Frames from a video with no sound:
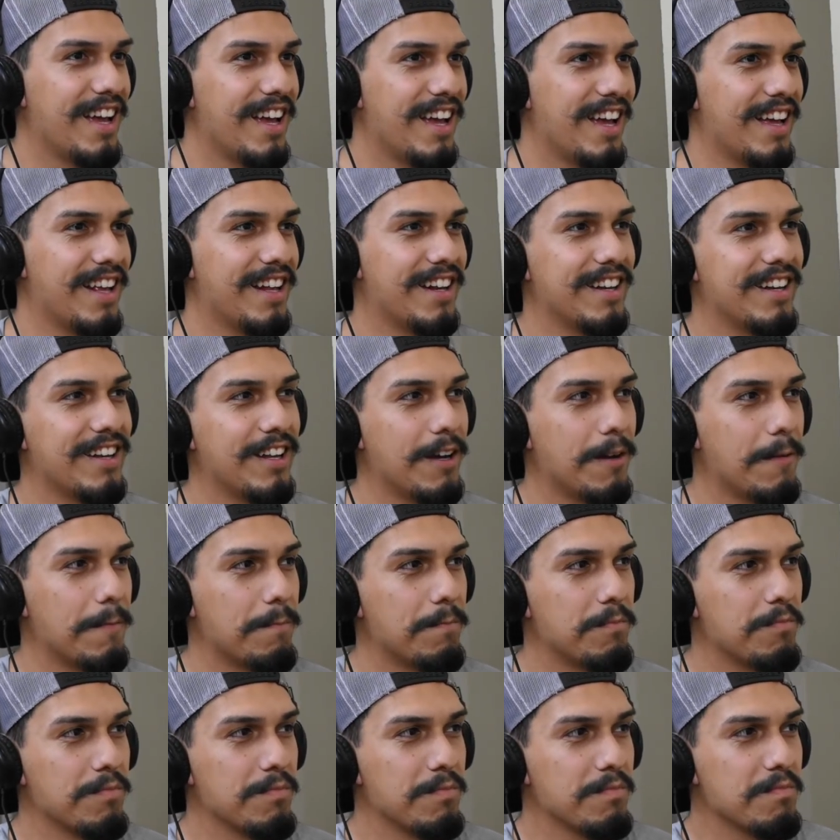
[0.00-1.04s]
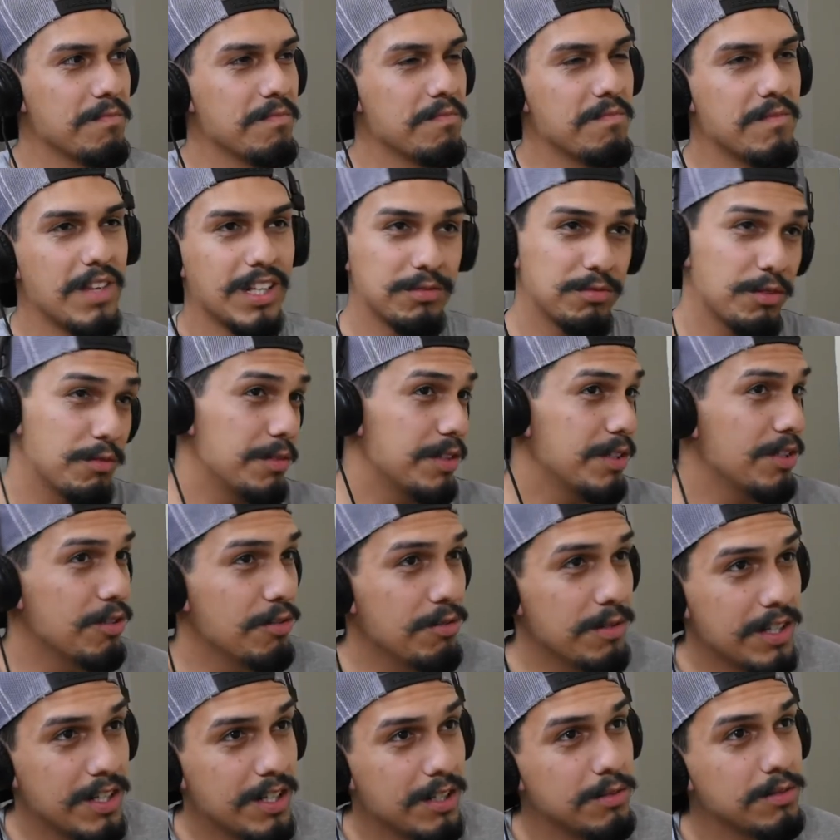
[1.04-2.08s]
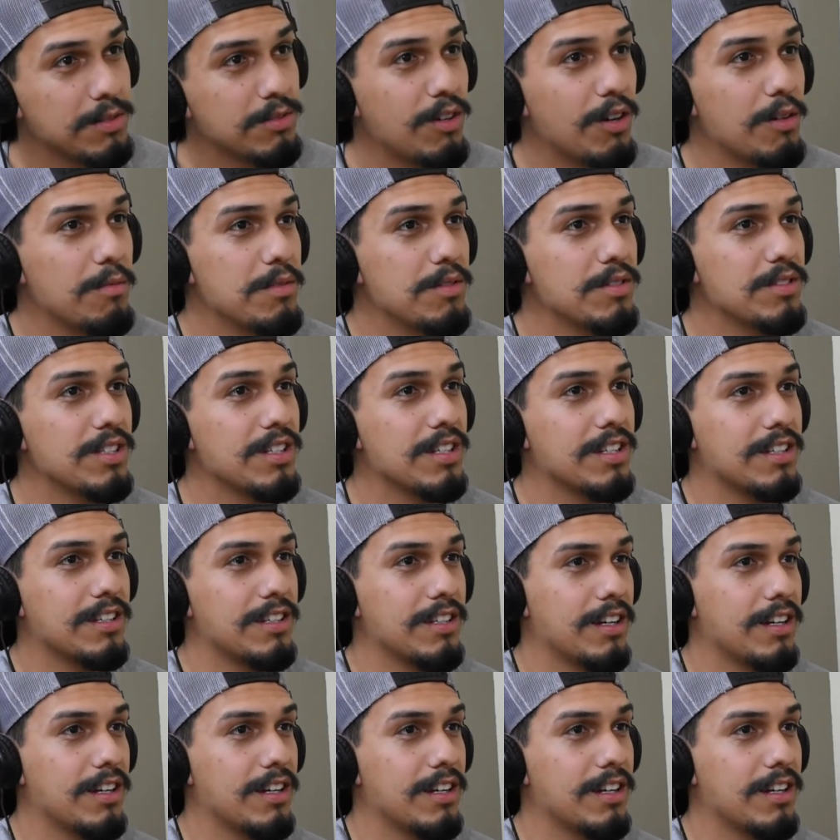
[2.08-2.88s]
And that's what we do when it comes to our music.